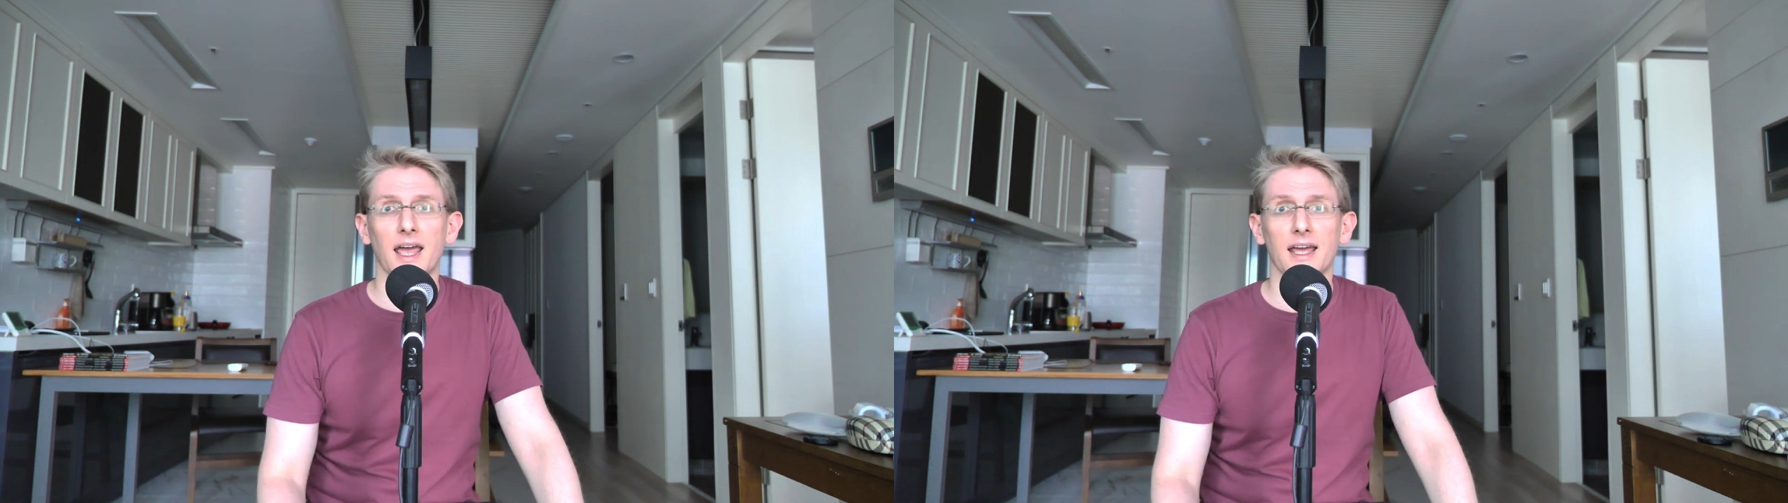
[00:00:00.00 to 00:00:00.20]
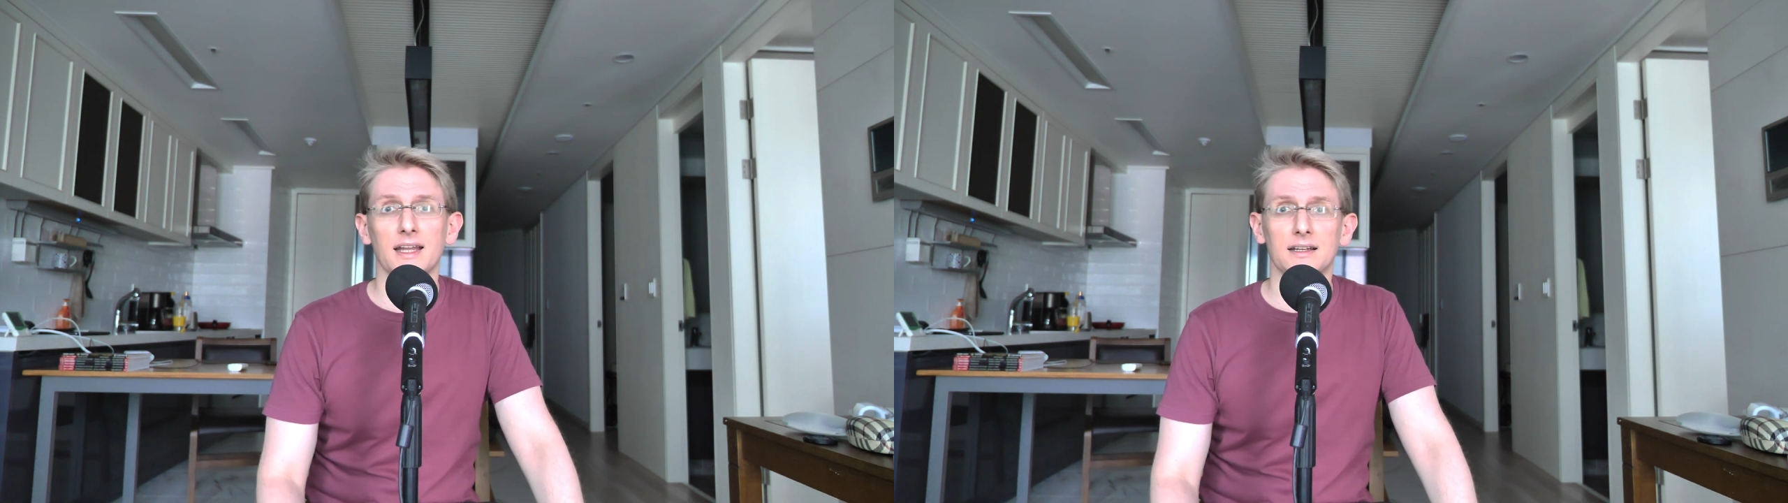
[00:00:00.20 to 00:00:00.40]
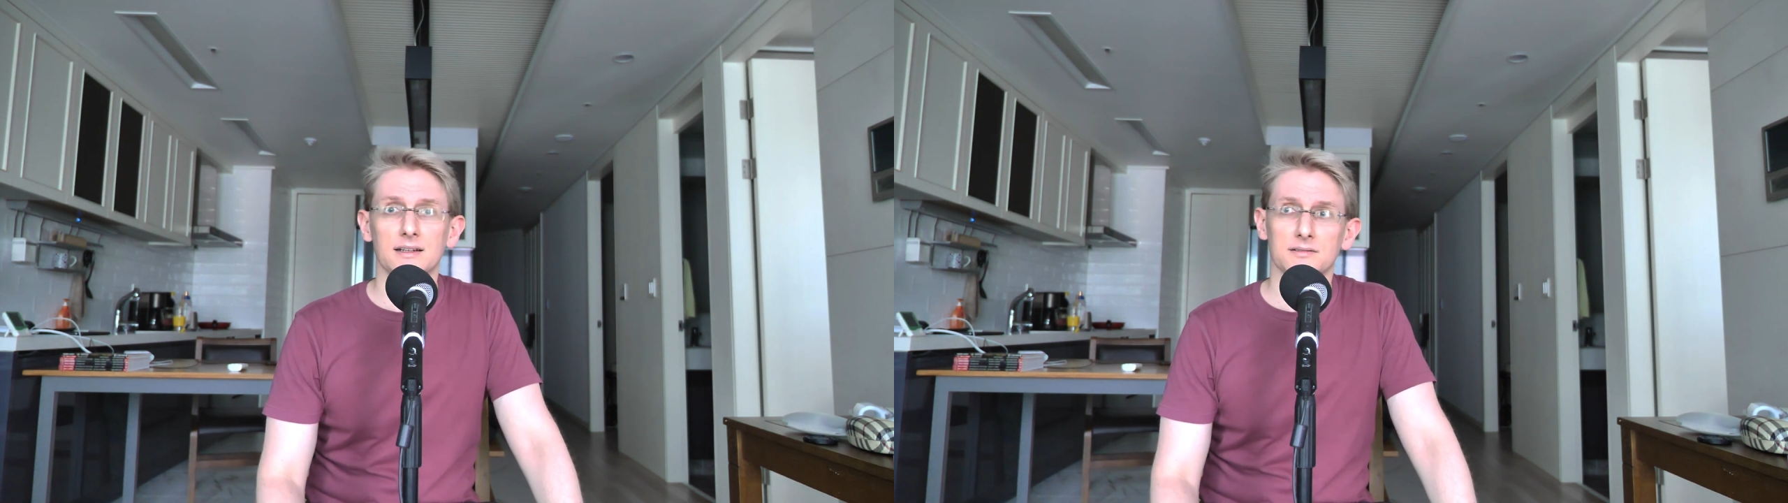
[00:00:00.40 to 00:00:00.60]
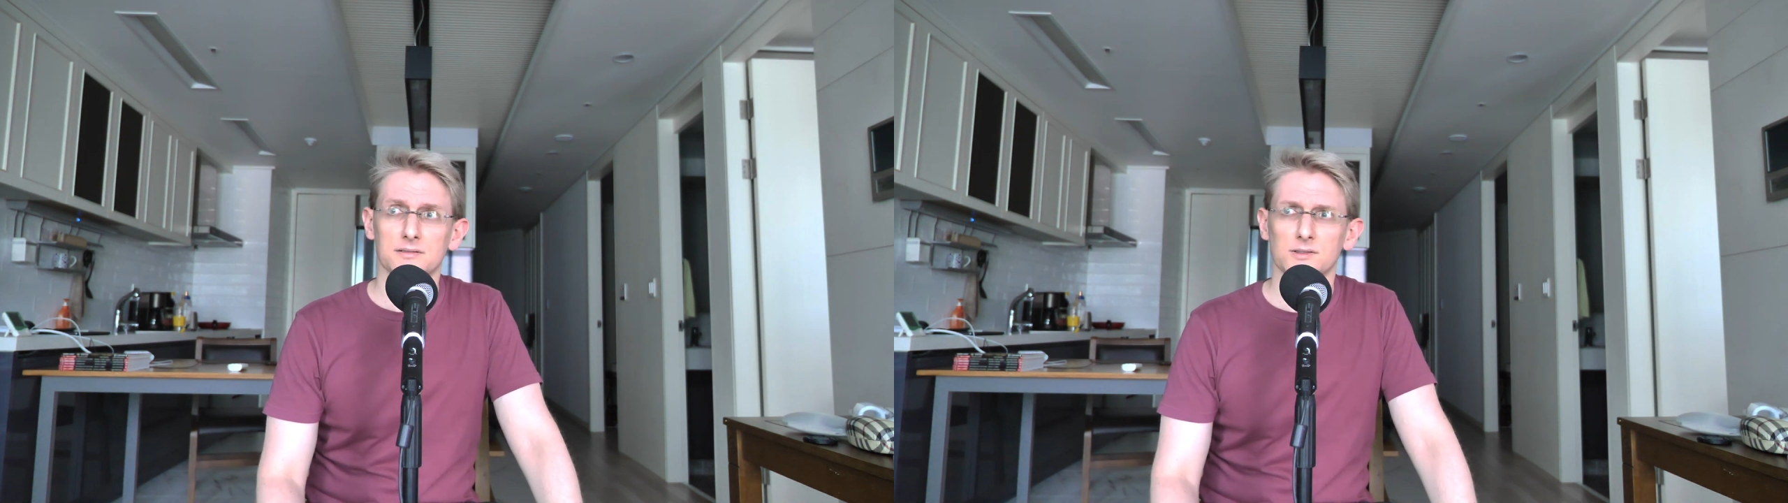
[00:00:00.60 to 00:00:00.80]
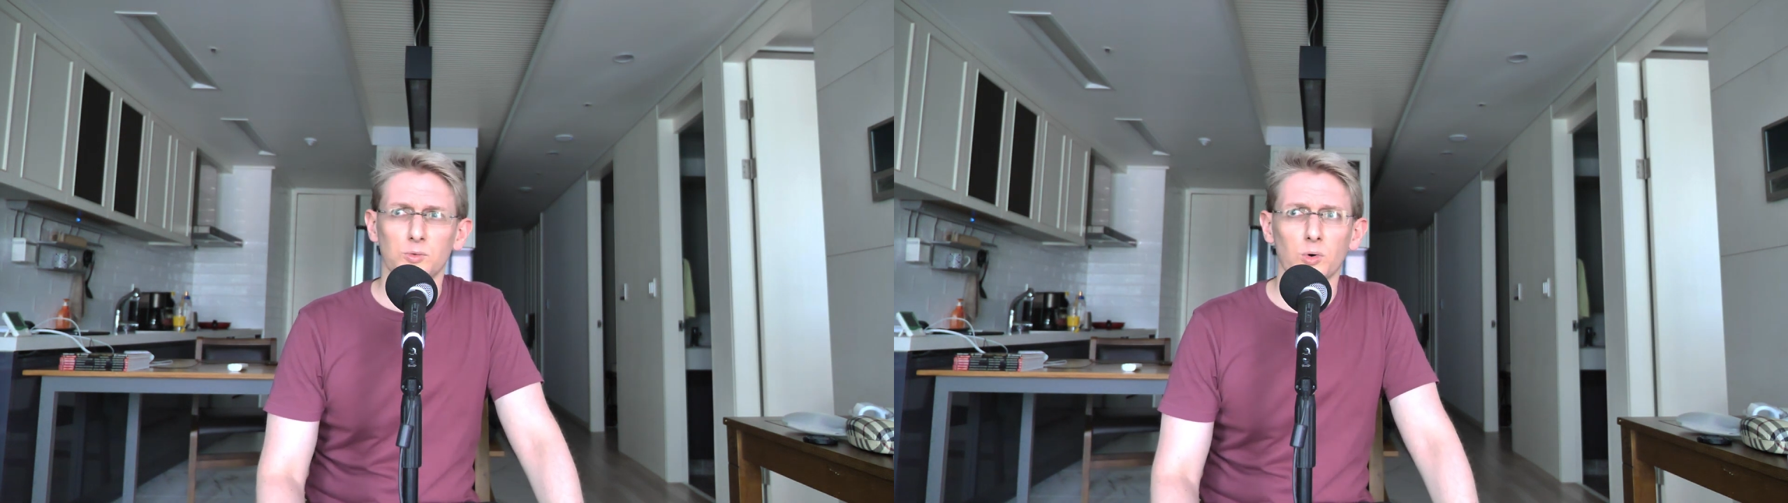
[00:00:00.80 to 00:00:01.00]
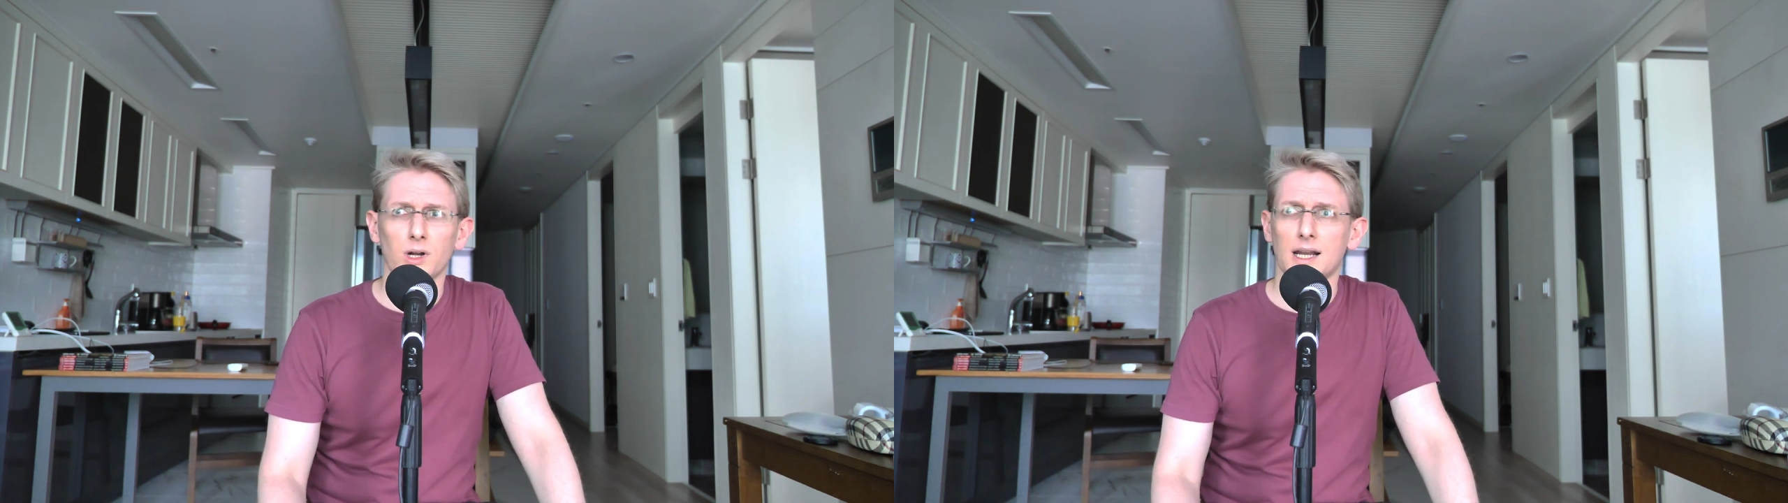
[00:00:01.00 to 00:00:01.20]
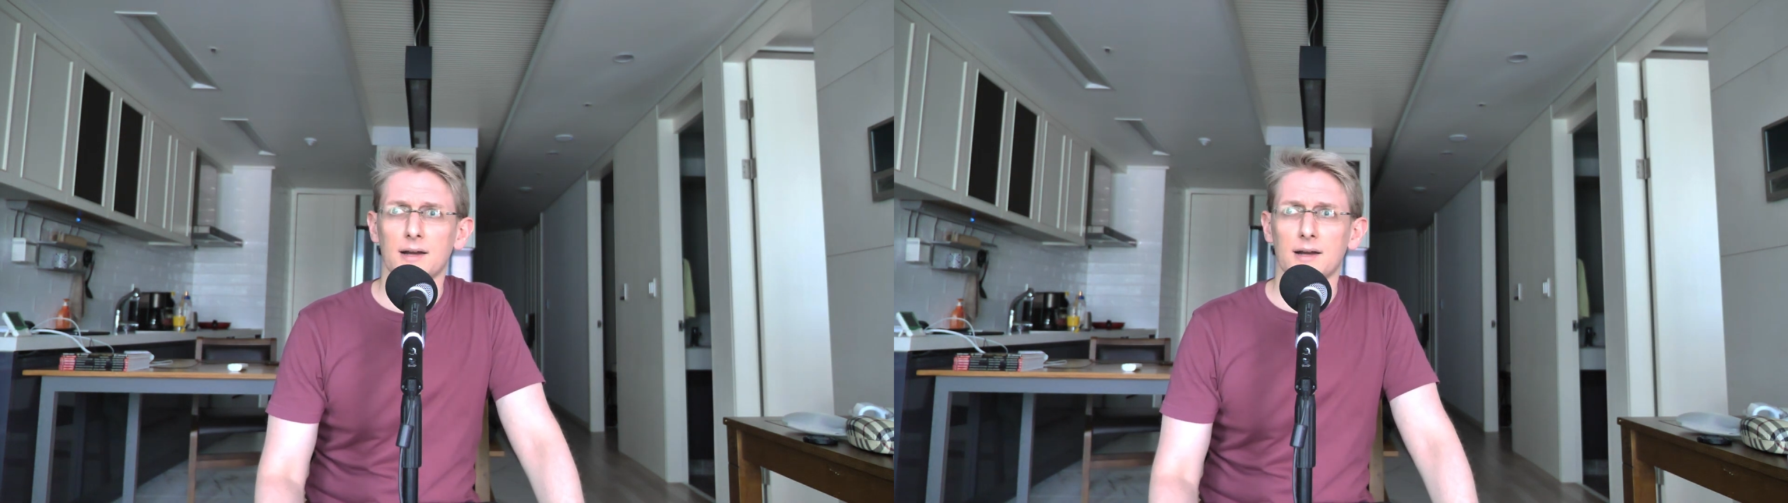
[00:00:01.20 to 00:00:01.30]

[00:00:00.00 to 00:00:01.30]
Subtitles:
and when